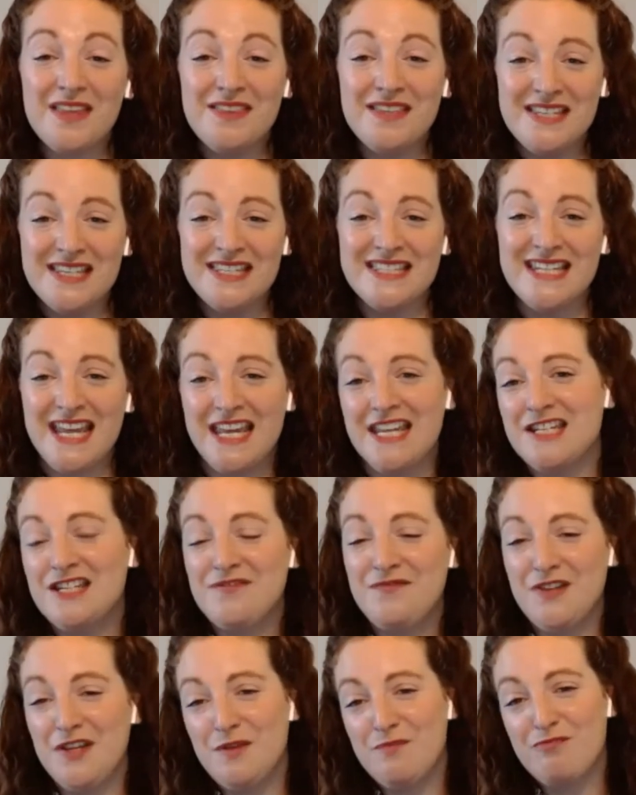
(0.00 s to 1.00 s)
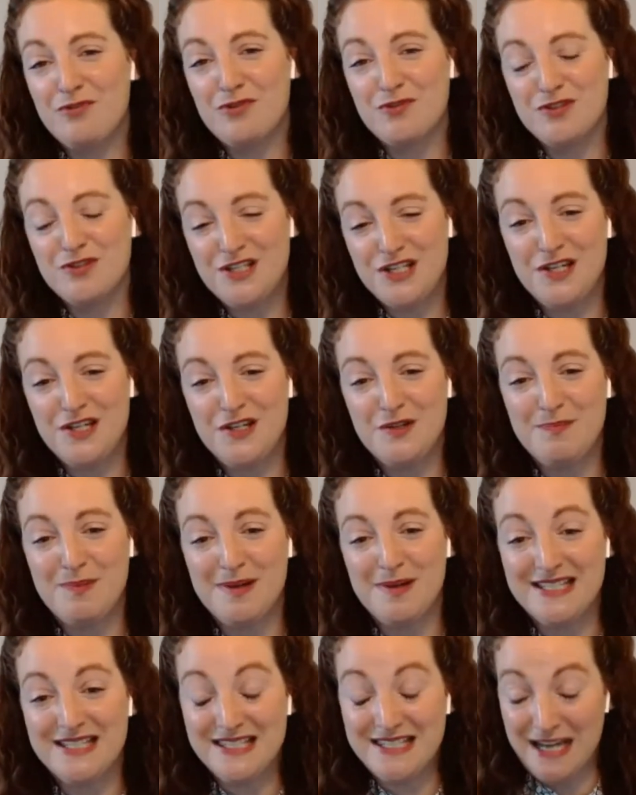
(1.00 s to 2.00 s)
This is an interview brought to
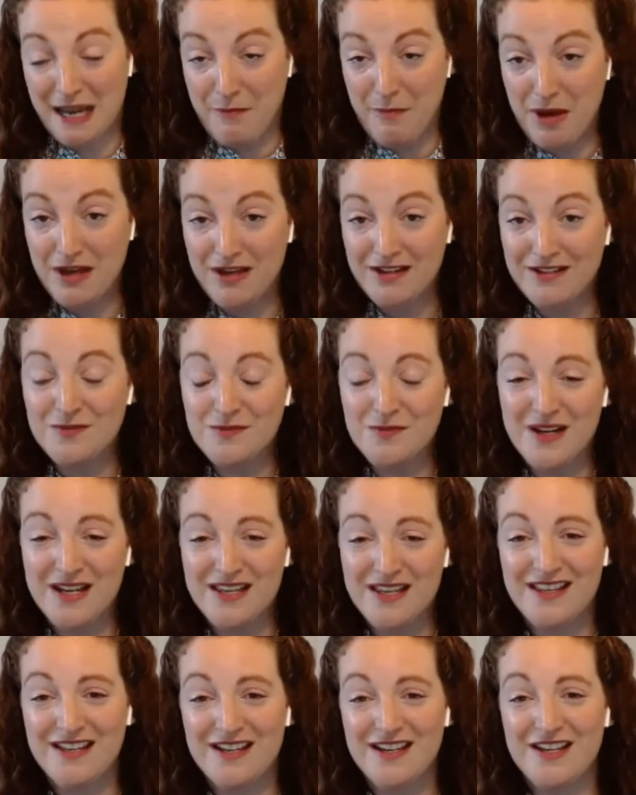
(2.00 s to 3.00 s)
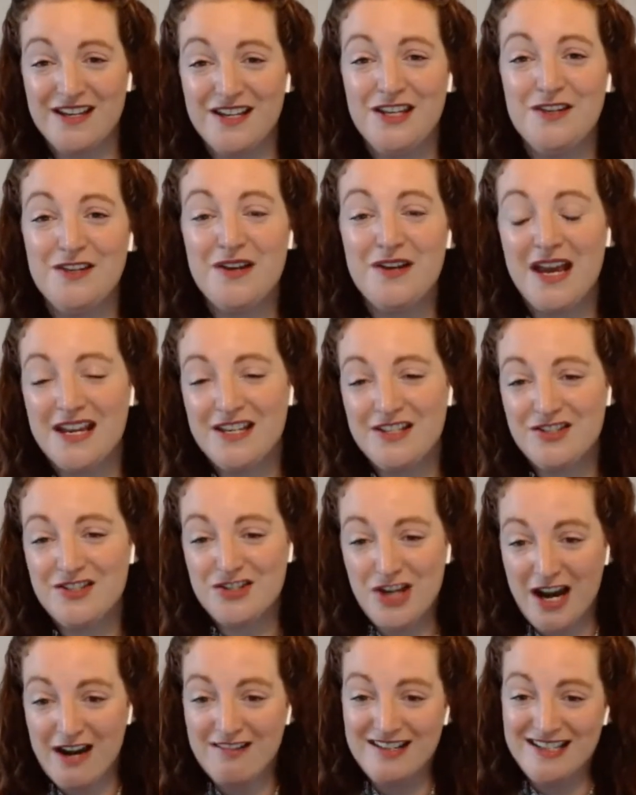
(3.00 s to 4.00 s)
you by Stammer. We're the
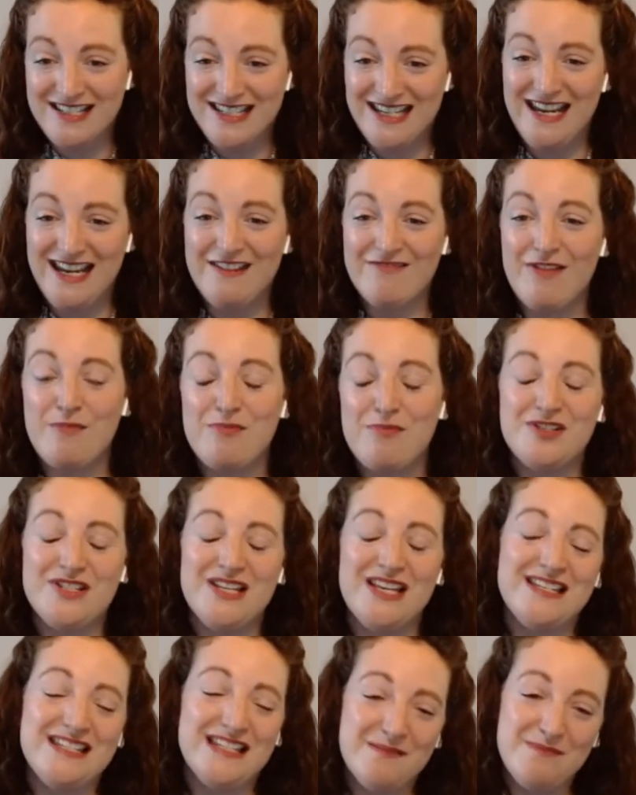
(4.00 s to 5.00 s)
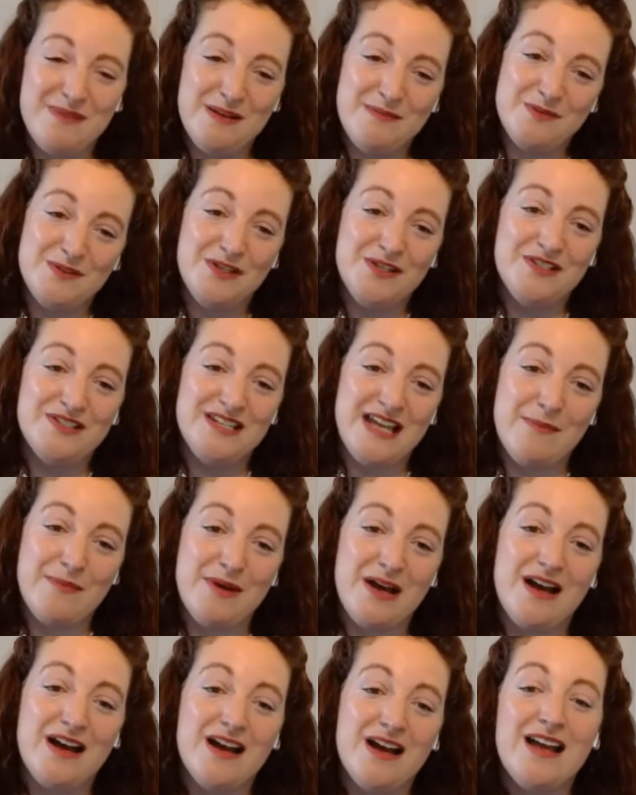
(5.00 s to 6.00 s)
UK's charity representing people who
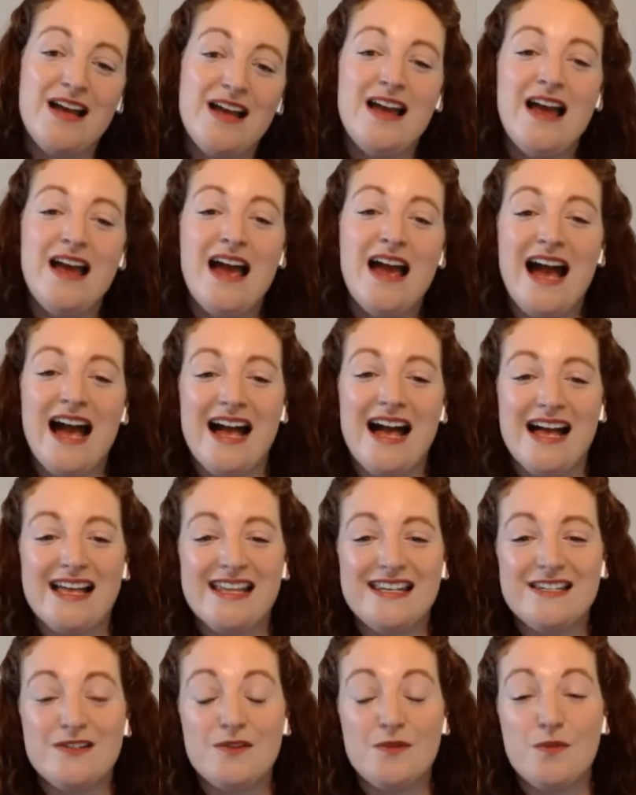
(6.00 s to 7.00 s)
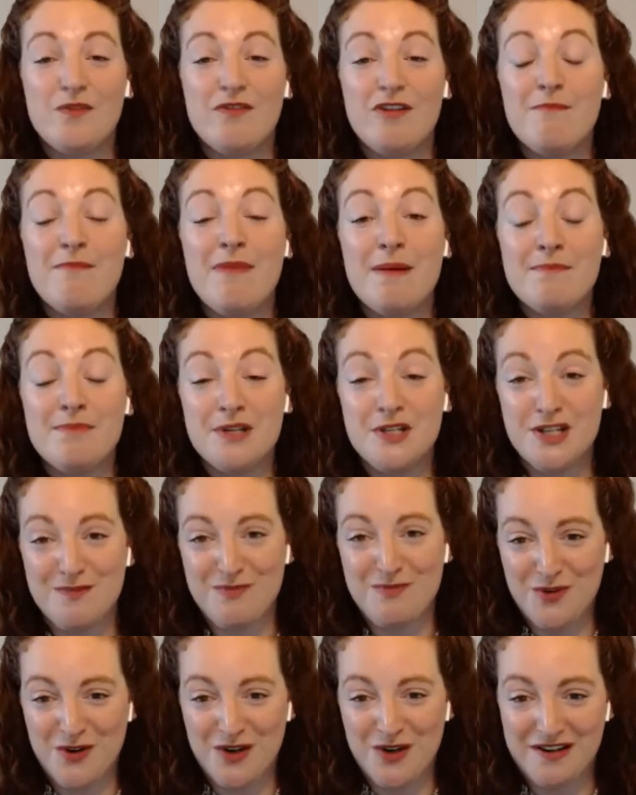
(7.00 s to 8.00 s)
stammer, and we're a
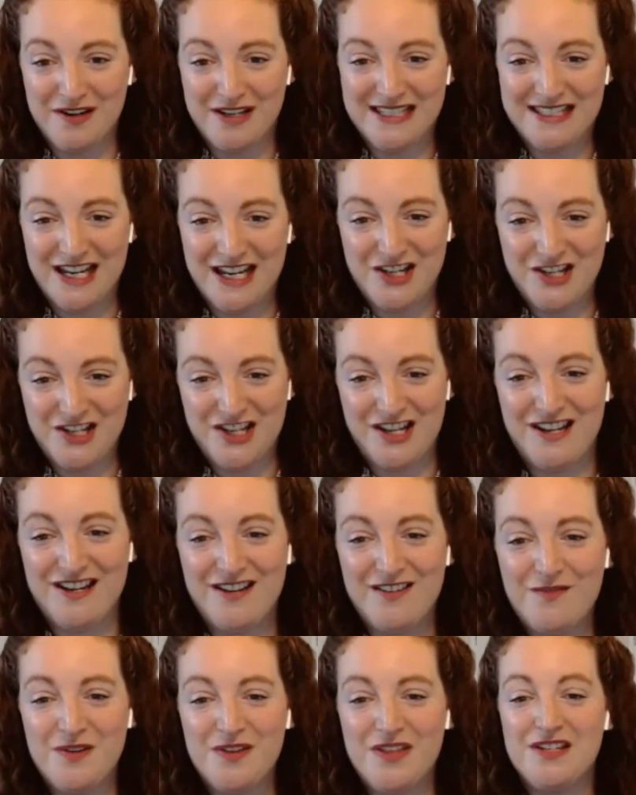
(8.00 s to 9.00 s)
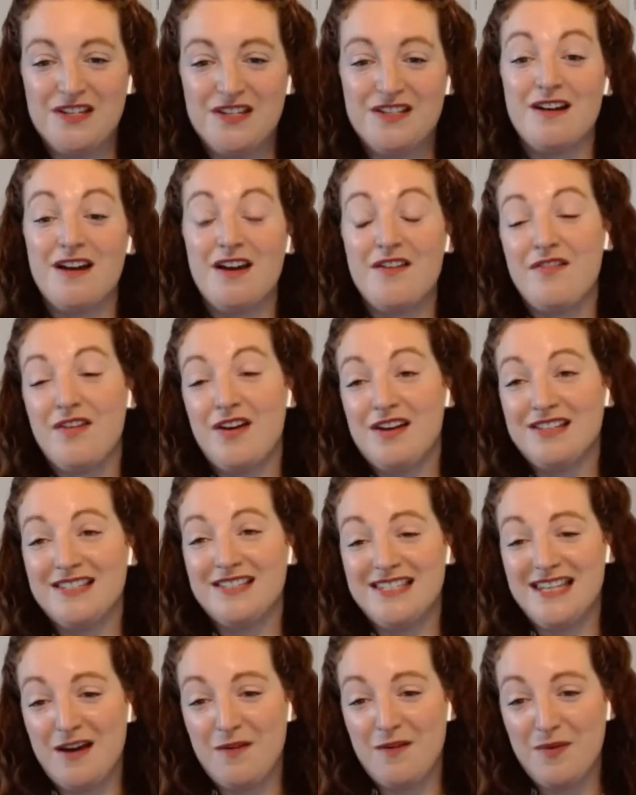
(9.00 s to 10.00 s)
membership organisation with a
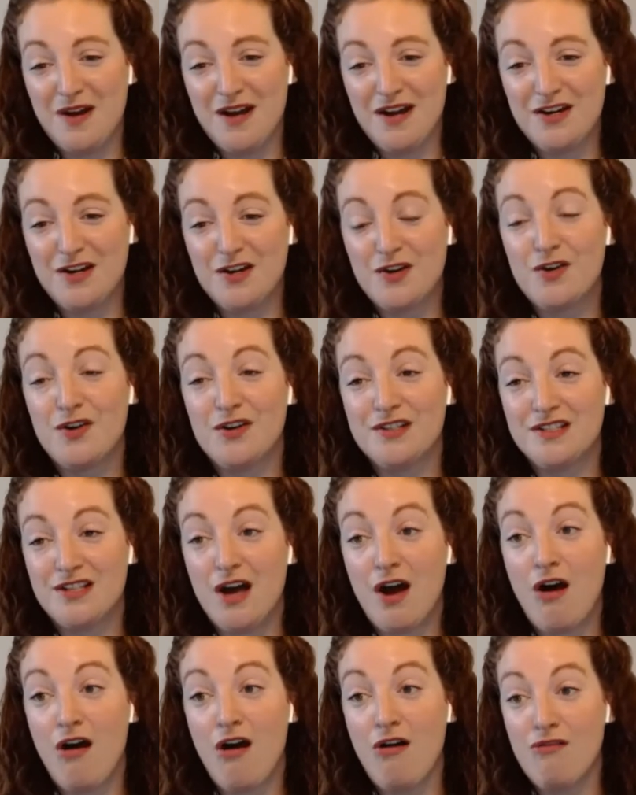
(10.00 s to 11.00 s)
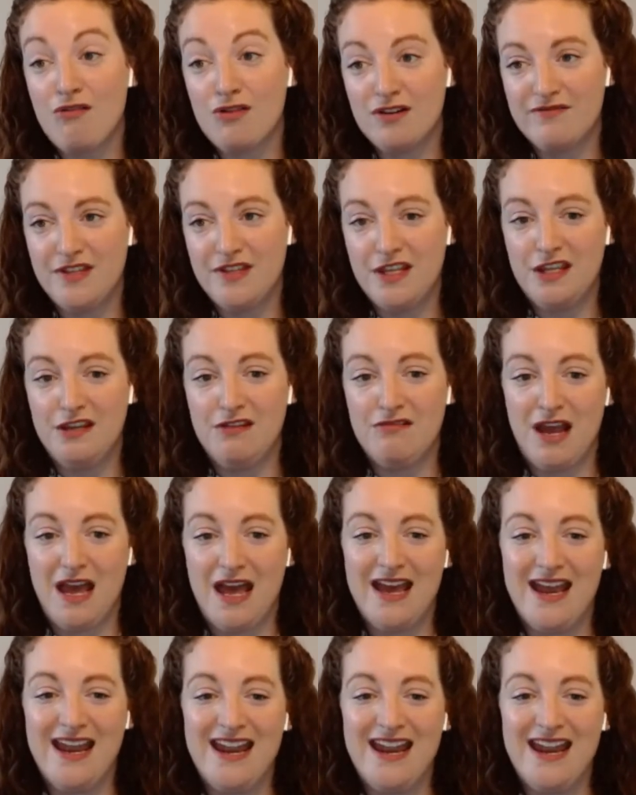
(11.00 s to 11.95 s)
diverse network across the whole of the UK.